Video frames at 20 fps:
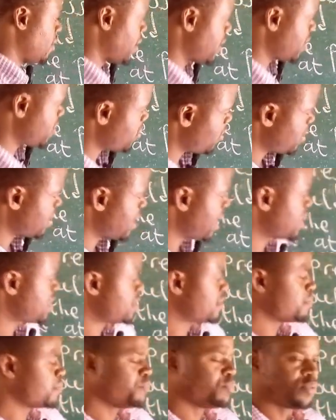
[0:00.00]
And uh, so
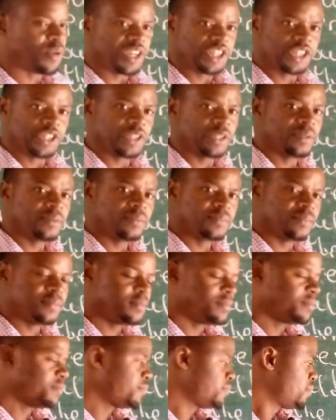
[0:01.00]
that's
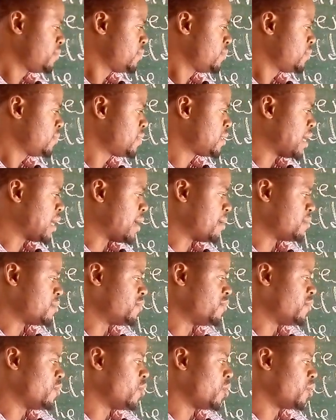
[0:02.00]
pressure
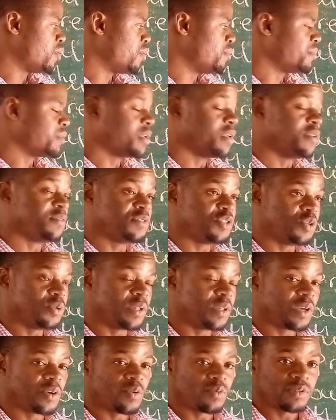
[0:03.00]
times volume gives
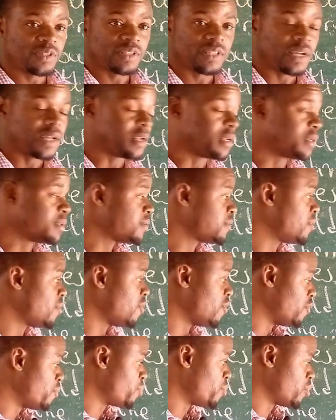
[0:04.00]
you a constant of
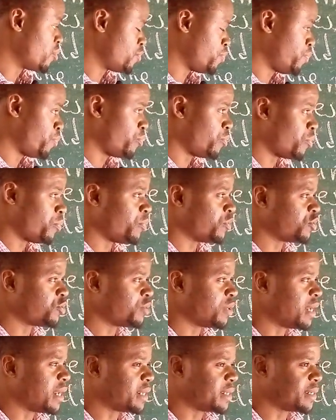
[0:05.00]
pro
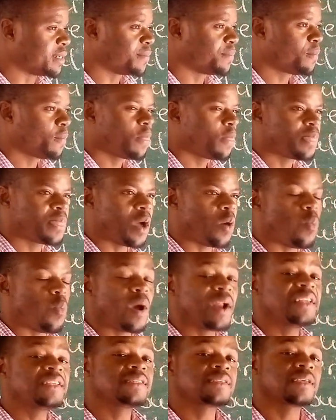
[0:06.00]
proportionality. Now,
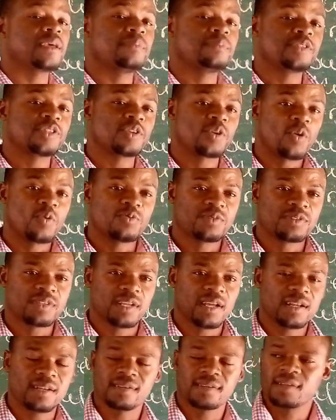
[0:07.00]
what is kept
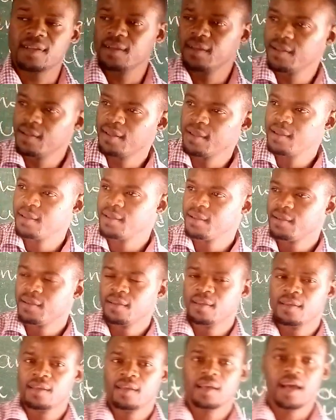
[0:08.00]
constant
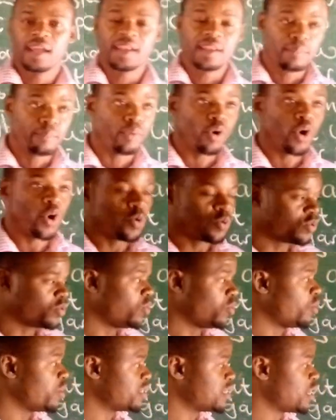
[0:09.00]
under
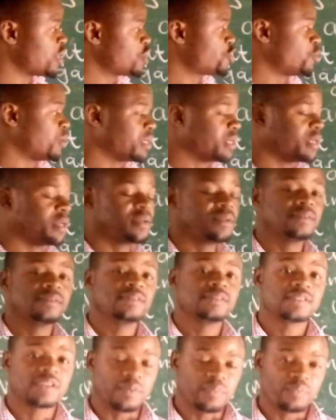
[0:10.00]
Boyle's law is
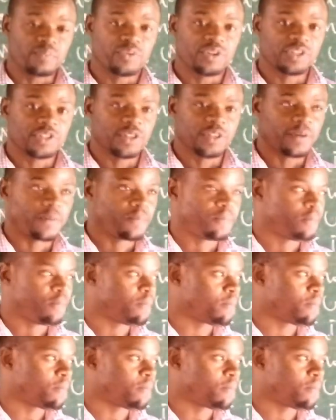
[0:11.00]
actually temperature.